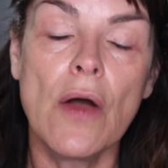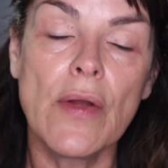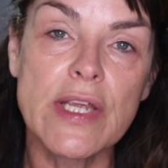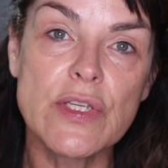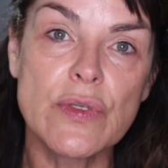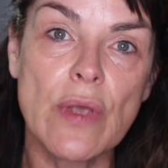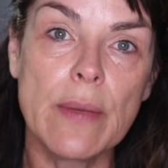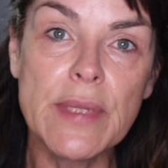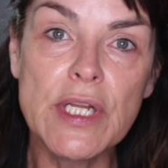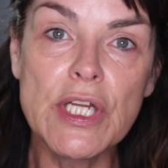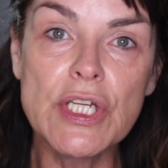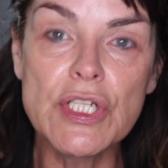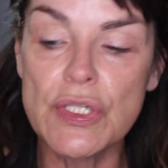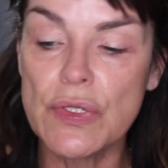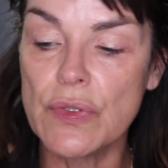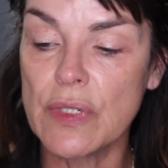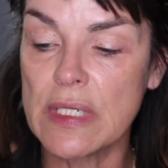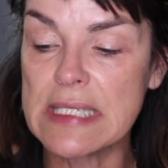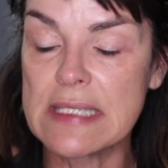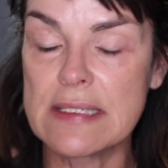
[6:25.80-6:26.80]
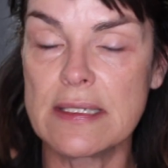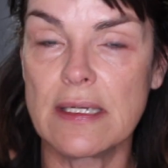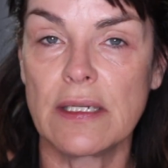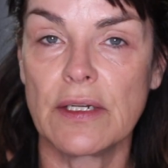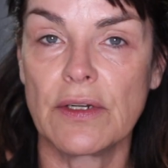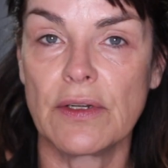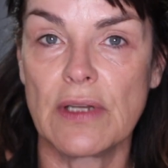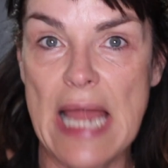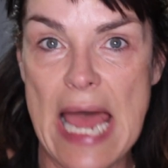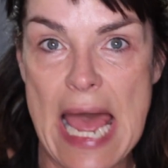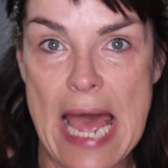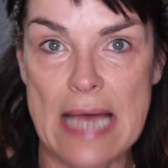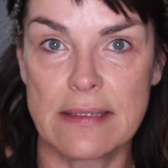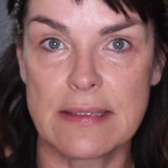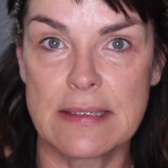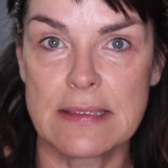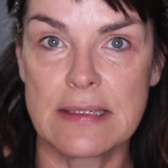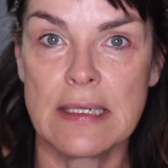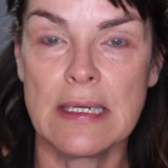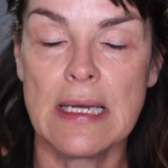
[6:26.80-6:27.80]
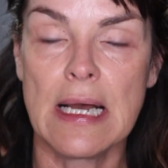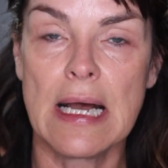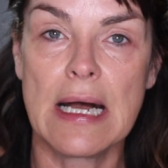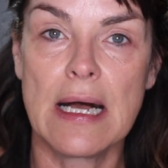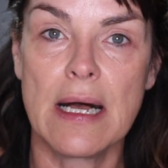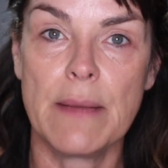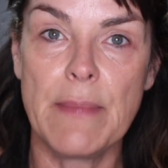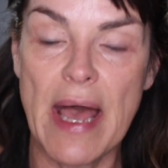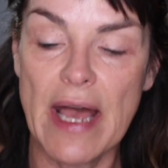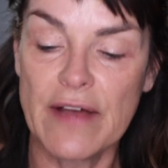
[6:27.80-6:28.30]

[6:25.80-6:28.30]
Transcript: Okay, so I'm going to do concealer last um,